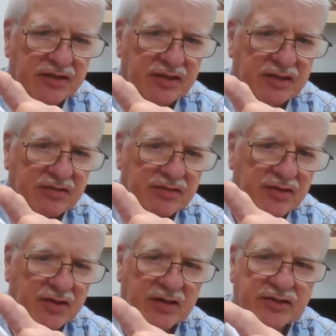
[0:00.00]
The
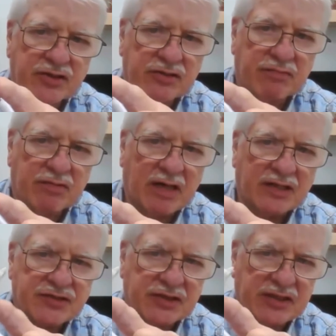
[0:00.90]
ulnar
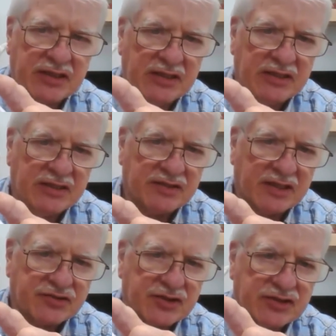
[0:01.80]
tuberosity.
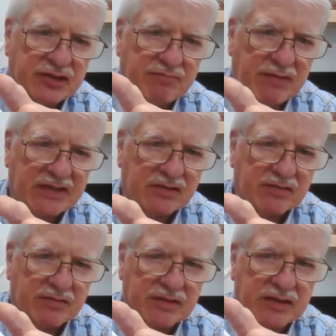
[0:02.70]
That's just a
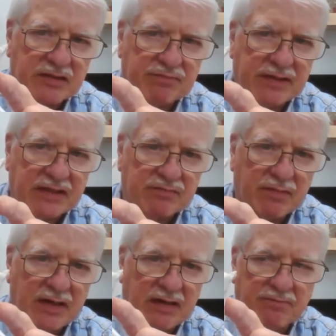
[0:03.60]
little bigger
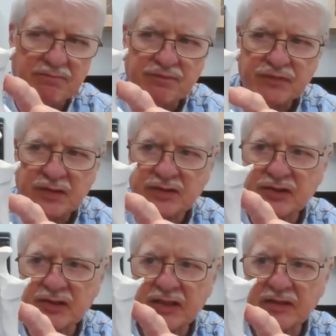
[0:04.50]
bump,
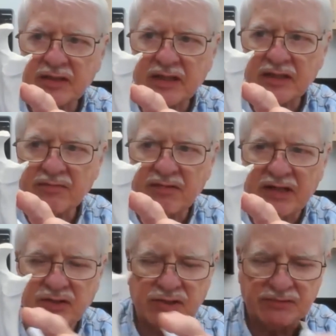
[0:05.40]
just a little
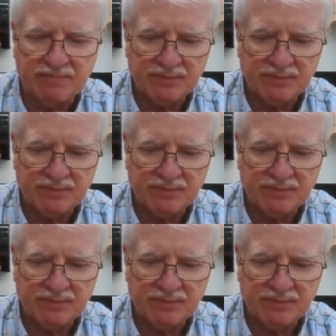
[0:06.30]
elevation.